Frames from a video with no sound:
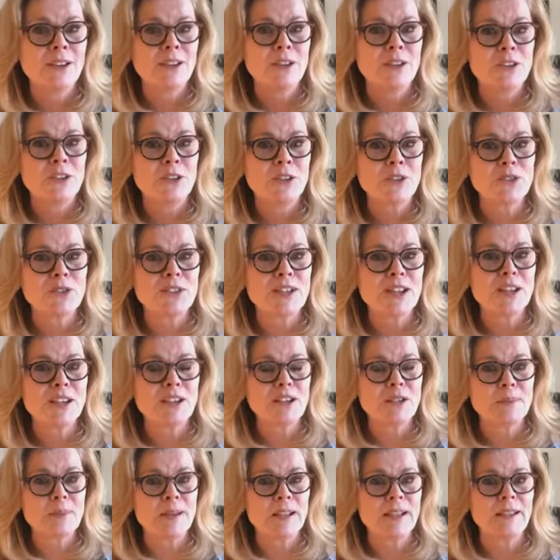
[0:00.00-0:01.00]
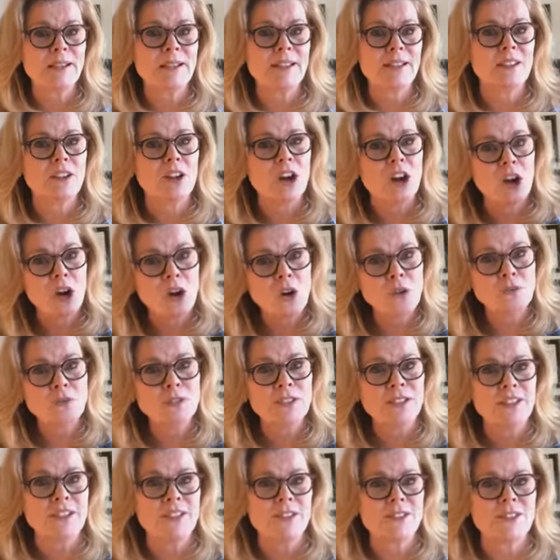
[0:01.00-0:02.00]
you'll stay committed, and
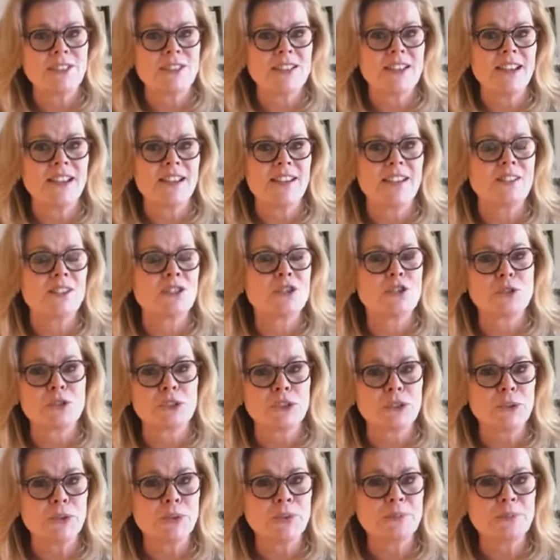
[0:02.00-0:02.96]
hopefully you'll stay true.